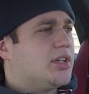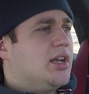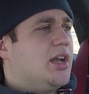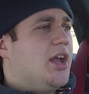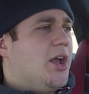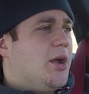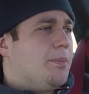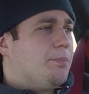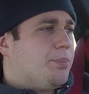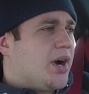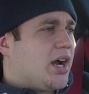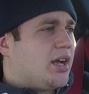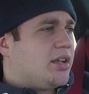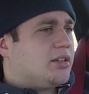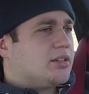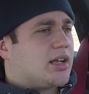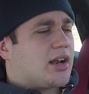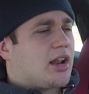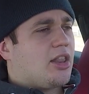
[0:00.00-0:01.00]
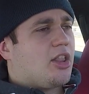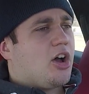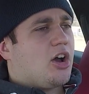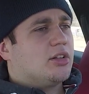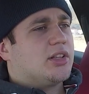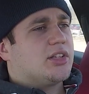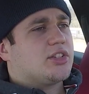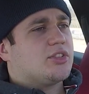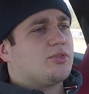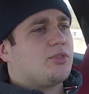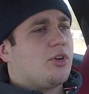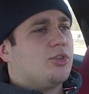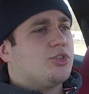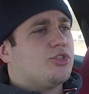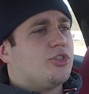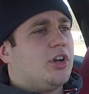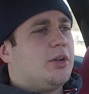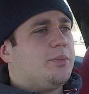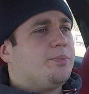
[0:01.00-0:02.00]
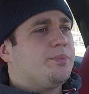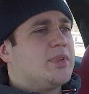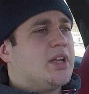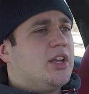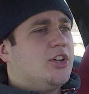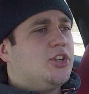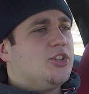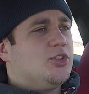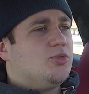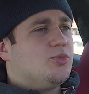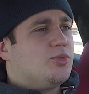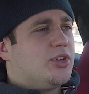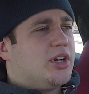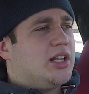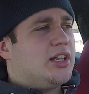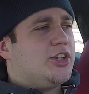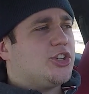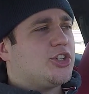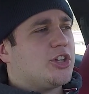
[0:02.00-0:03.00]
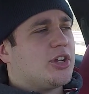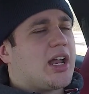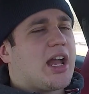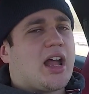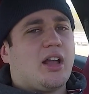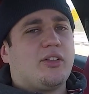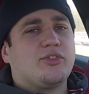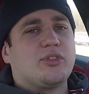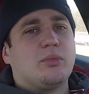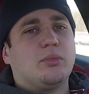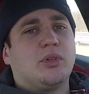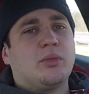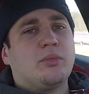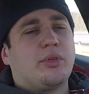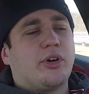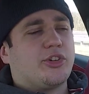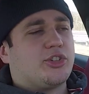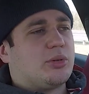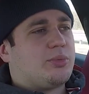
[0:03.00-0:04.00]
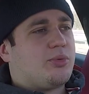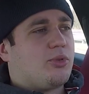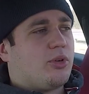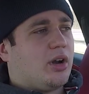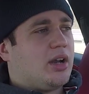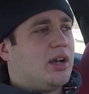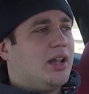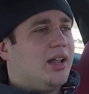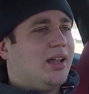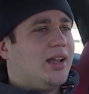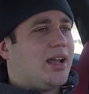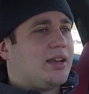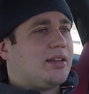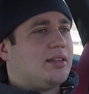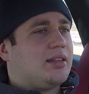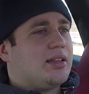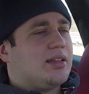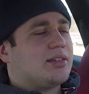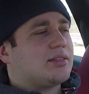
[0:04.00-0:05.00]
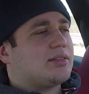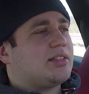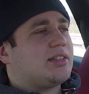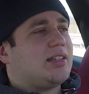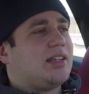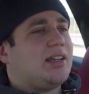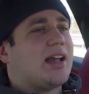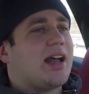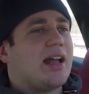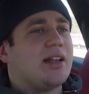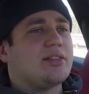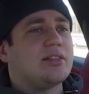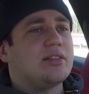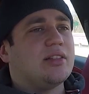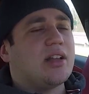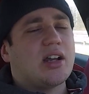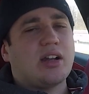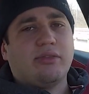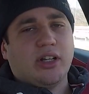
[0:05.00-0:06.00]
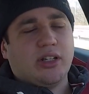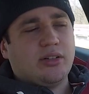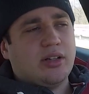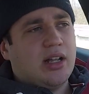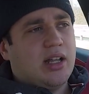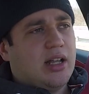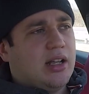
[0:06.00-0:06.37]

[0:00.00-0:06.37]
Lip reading: But on a long distance road trip, you really should have some lumbar support, and this seat has none of it.